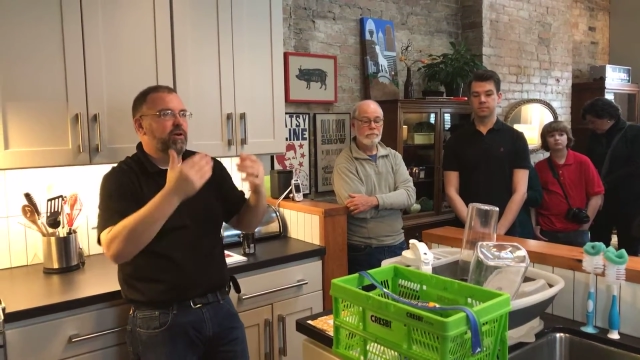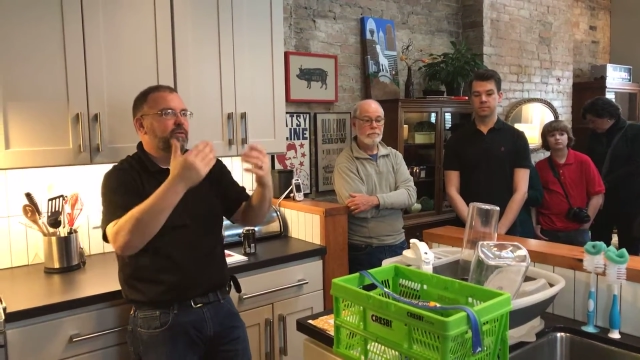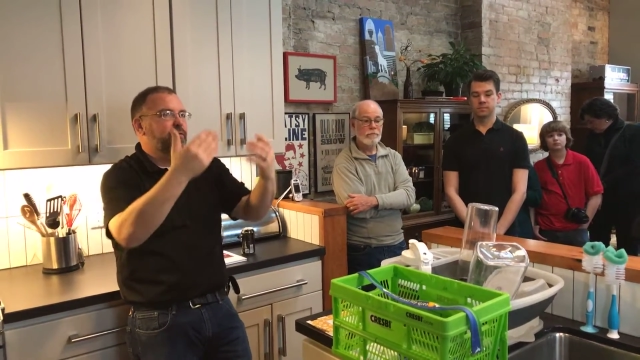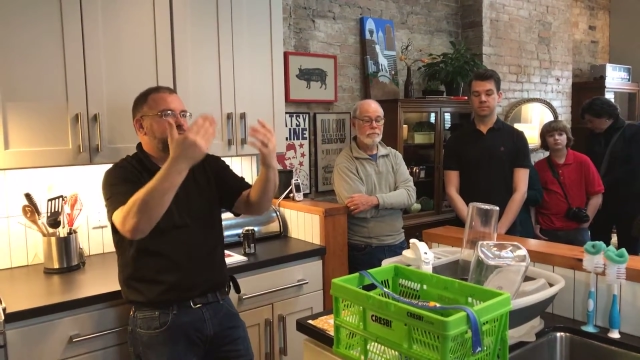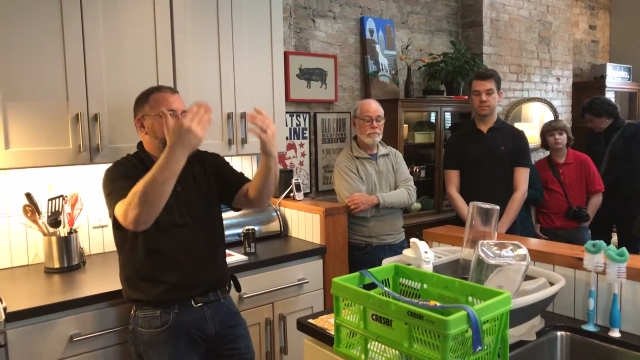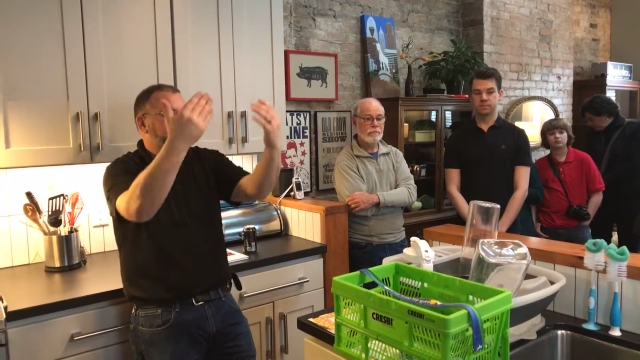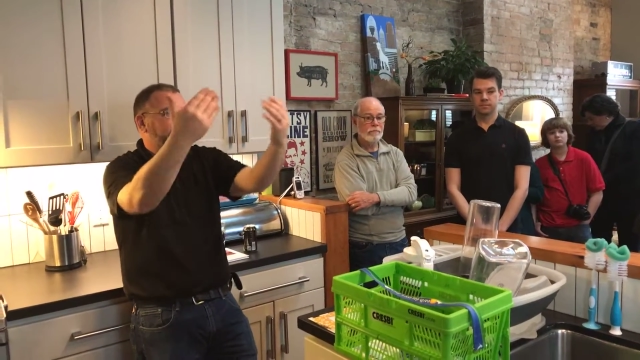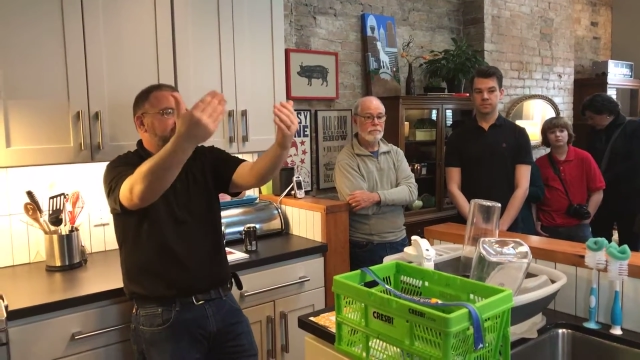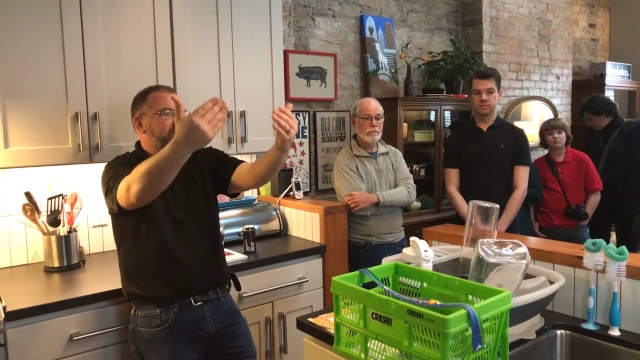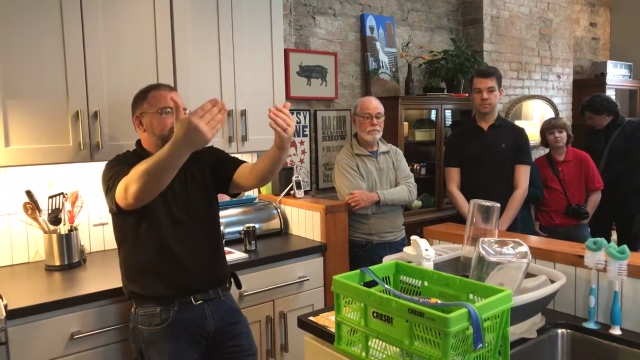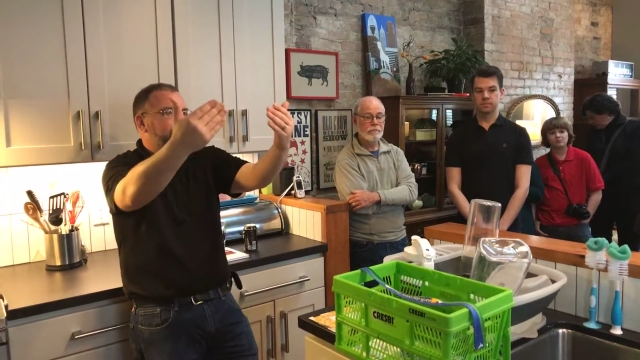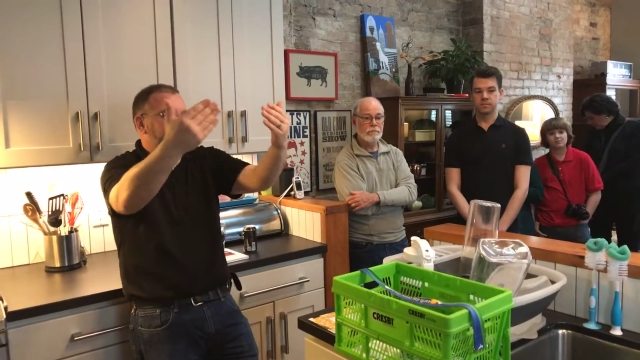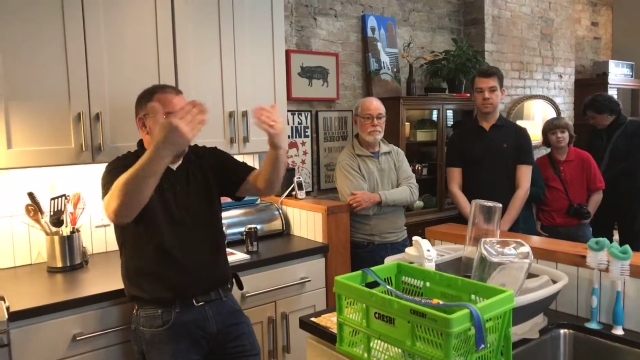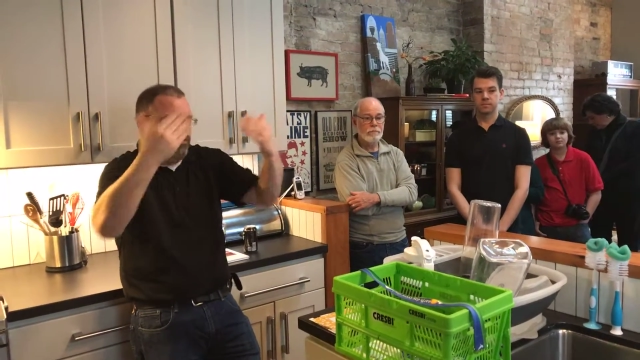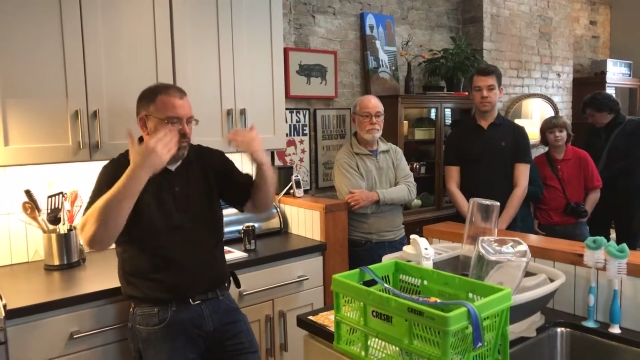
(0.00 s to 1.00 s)
don't feel like
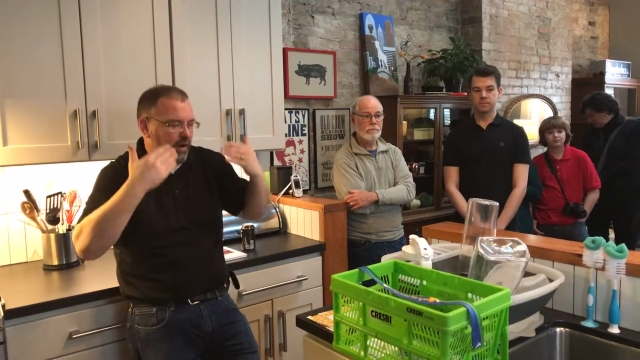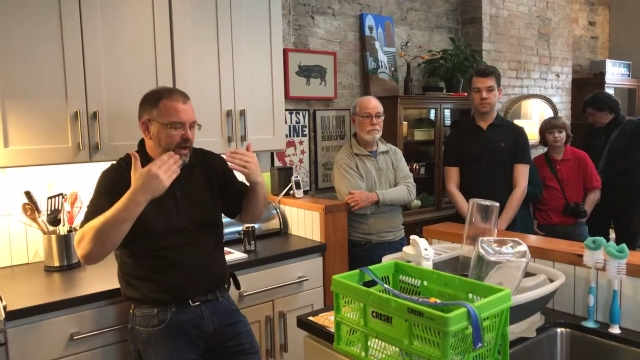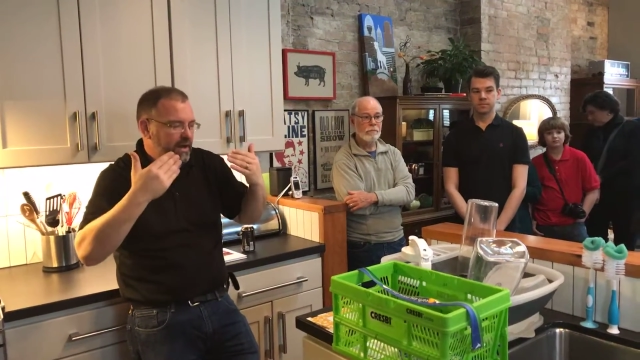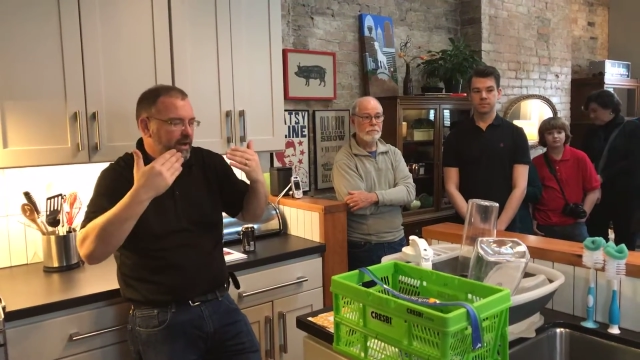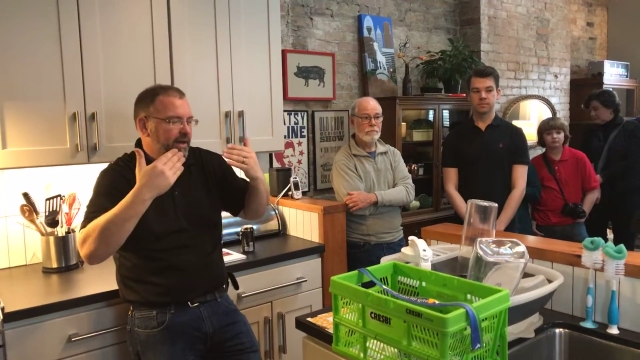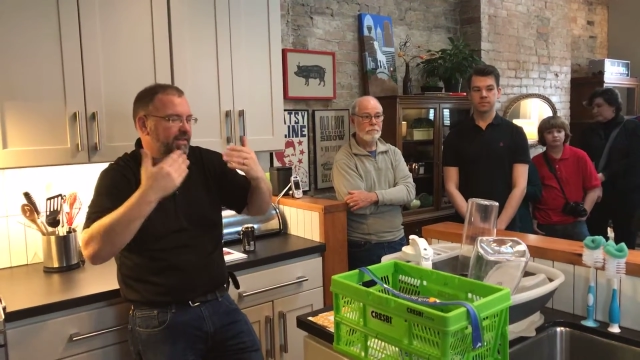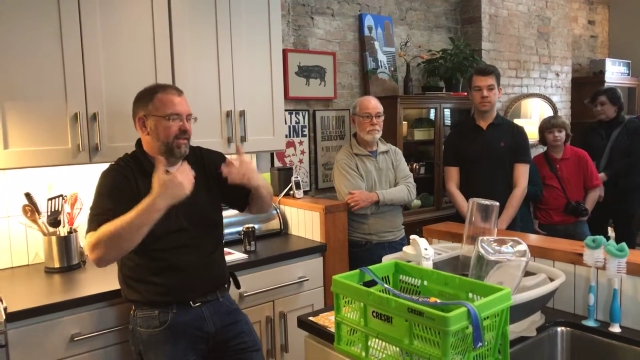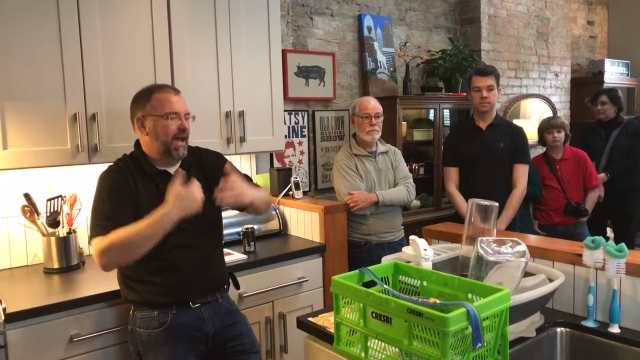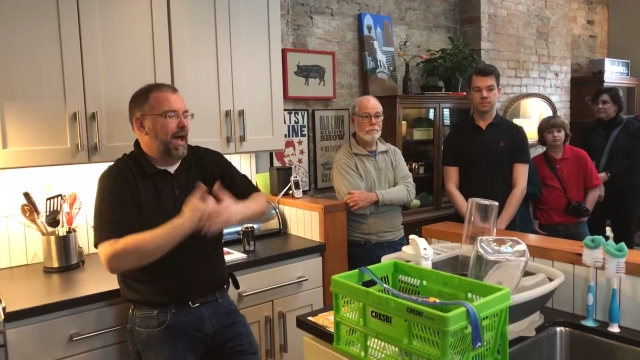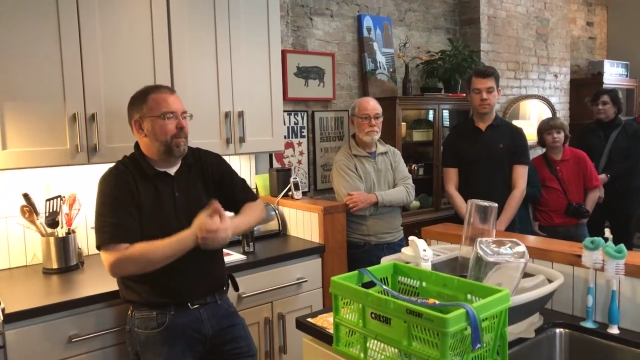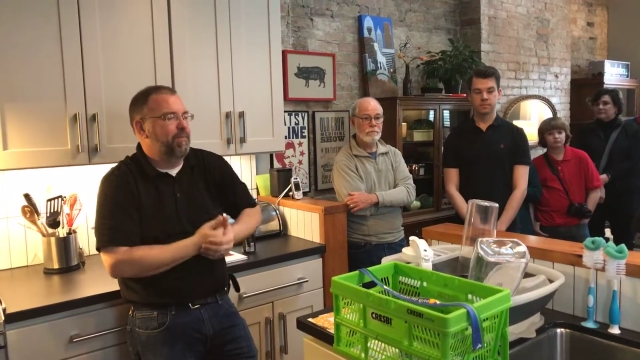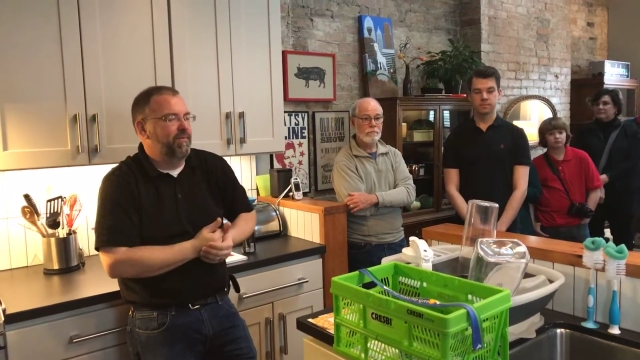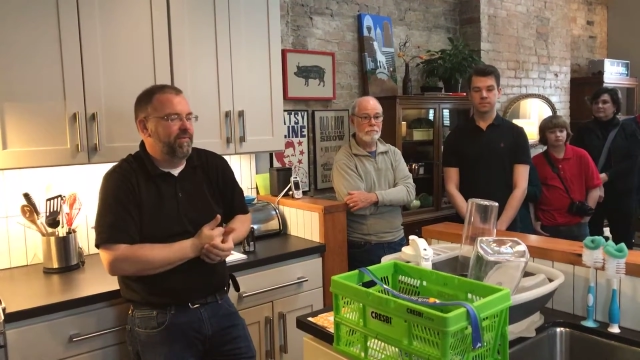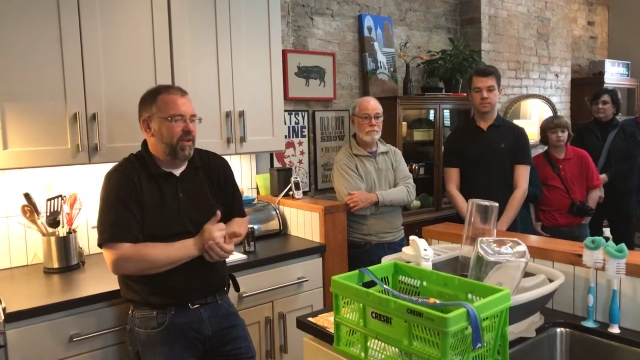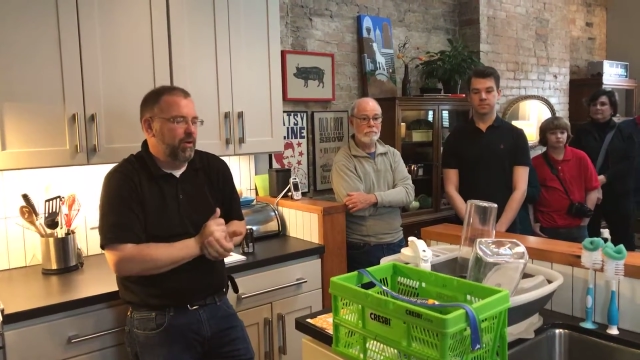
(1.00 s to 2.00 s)
somebody's right on top of